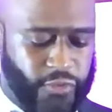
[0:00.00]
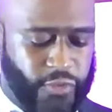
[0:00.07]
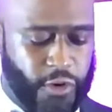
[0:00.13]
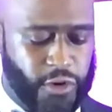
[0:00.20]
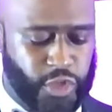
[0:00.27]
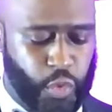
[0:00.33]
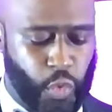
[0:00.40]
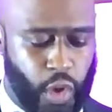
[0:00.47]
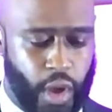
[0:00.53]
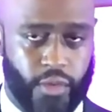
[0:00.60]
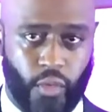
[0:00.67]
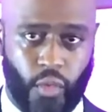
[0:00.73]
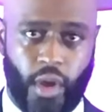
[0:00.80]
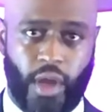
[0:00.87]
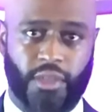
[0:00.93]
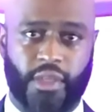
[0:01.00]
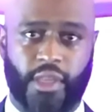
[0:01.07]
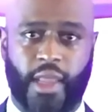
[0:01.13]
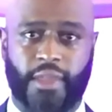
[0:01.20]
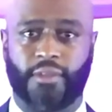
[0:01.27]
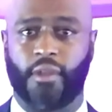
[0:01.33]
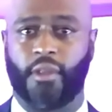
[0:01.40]
So the first
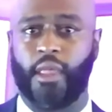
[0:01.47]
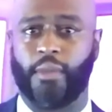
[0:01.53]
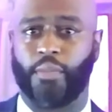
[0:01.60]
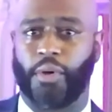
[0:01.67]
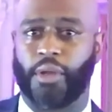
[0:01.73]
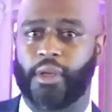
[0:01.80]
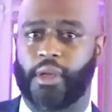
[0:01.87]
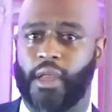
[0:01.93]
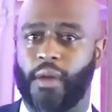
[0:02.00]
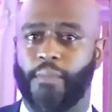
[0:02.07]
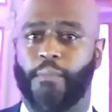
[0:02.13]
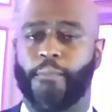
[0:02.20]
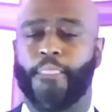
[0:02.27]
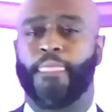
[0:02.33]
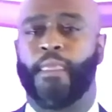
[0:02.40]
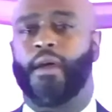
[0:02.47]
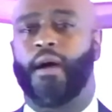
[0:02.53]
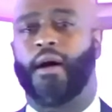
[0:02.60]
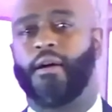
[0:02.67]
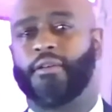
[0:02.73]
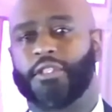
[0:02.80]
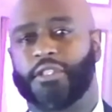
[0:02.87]
one was, and they put it
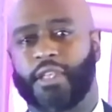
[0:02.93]
up,